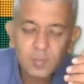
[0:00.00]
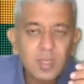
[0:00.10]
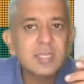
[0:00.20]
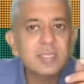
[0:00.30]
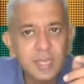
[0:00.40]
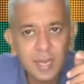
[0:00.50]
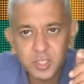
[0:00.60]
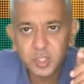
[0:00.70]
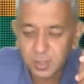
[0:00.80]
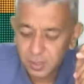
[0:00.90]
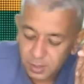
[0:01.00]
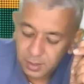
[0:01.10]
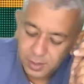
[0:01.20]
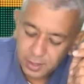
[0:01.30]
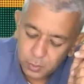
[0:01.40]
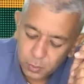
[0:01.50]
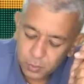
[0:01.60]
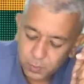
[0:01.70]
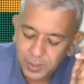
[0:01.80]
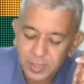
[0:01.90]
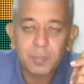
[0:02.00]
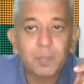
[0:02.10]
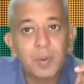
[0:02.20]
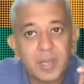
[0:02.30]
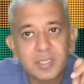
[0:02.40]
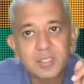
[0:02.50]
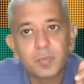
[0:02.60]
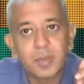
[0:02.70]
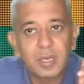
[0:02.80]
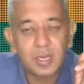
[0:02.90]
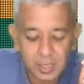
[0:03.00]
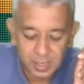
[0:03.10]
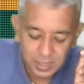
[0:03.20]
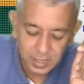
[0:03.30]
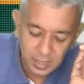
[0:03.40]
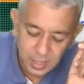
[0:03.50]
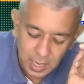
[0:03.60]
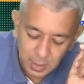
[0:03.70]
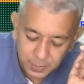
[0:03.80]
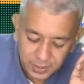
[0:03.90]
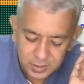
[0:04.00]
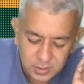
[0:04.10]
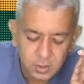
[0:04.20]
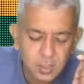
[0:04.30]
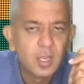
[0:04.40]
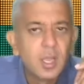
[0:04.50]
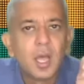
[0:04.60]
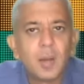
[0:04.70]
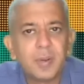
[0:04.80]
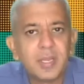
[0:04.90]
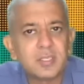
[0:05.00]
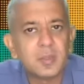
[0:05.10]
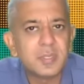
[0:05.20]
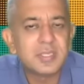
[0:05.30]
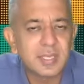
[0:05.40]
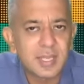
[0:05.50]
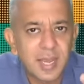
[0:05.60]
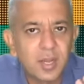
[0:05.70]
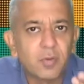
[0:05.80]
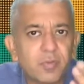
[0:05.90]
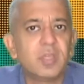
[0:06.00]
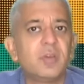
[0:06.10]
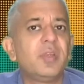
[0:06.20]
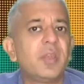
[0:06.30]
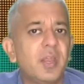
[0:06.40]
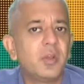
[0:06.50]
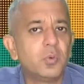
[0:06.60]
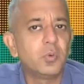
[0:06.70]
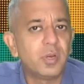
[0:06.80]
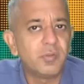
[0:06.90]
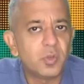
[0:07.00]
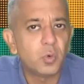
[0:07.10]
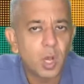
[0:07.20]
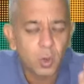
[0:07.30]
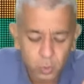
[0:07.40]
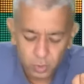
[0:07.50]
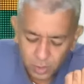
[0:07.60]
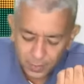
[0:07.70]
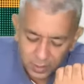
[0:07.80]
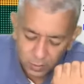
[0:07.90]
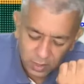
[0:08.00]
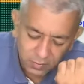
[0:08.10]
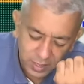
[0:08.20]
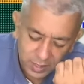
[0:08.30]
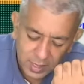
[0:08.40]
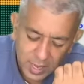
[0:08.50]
selection, recruitment, placement, training, appraisal. Appraisal means at the end of the year we try to review how good or bad you all have done.